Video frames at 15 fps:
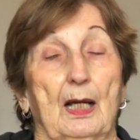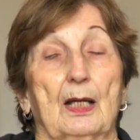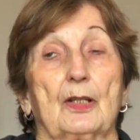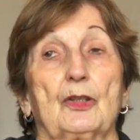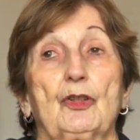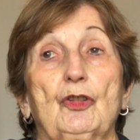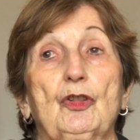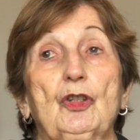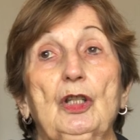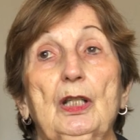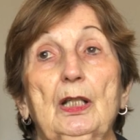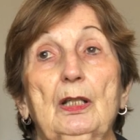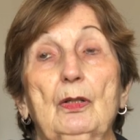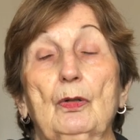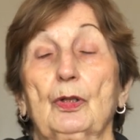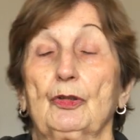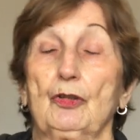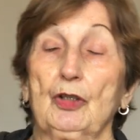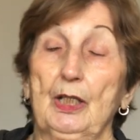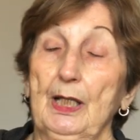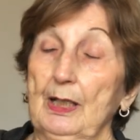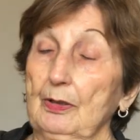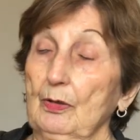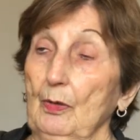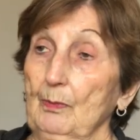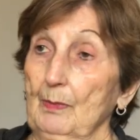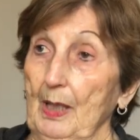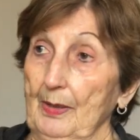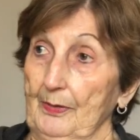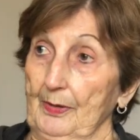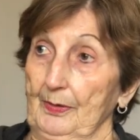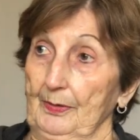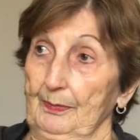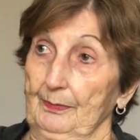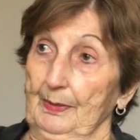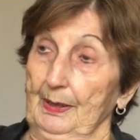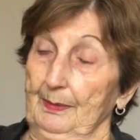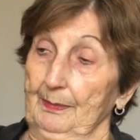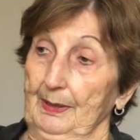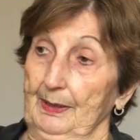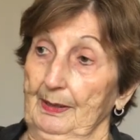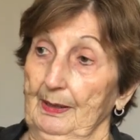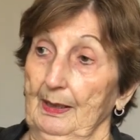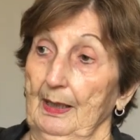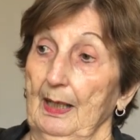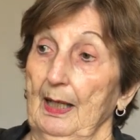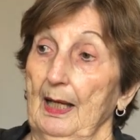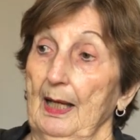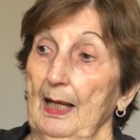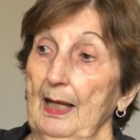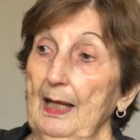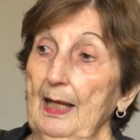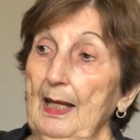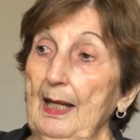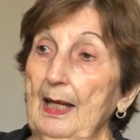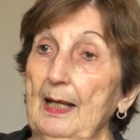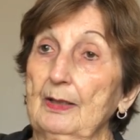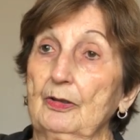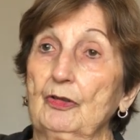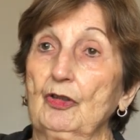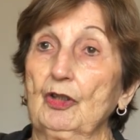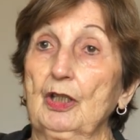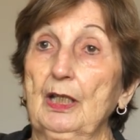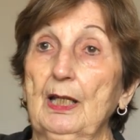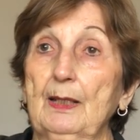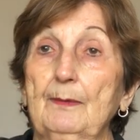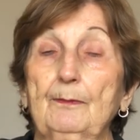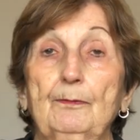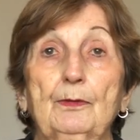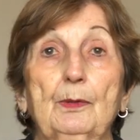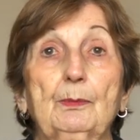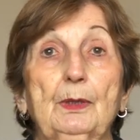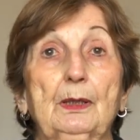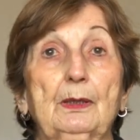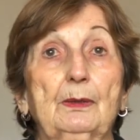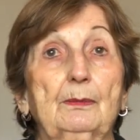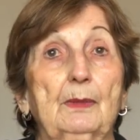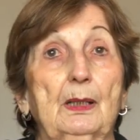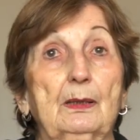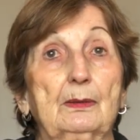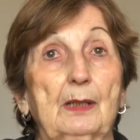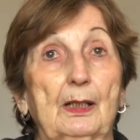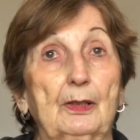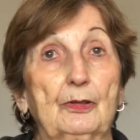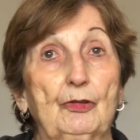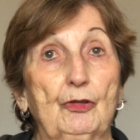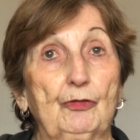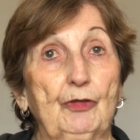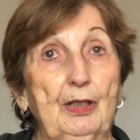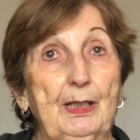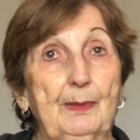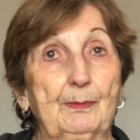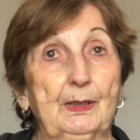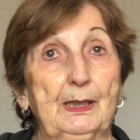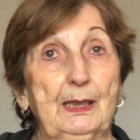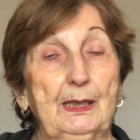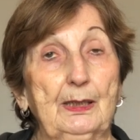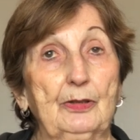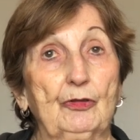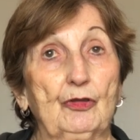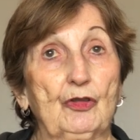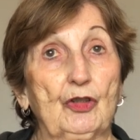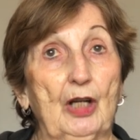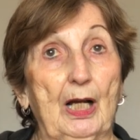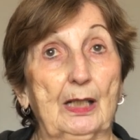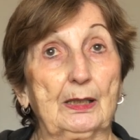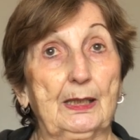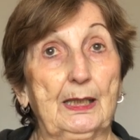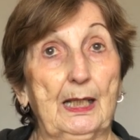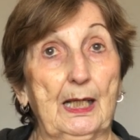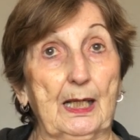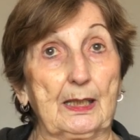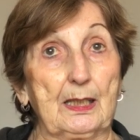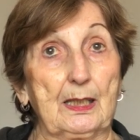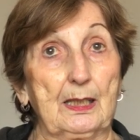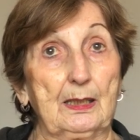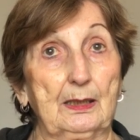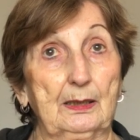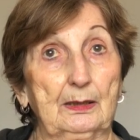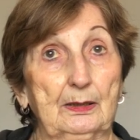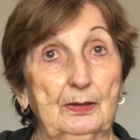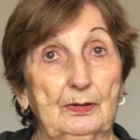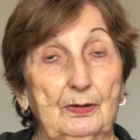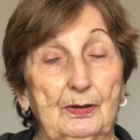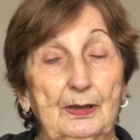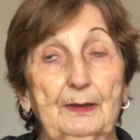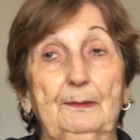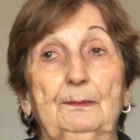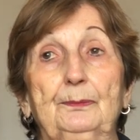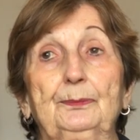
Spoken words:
She had no mother, maybe, and she came from a large family in Joliet, Illinois,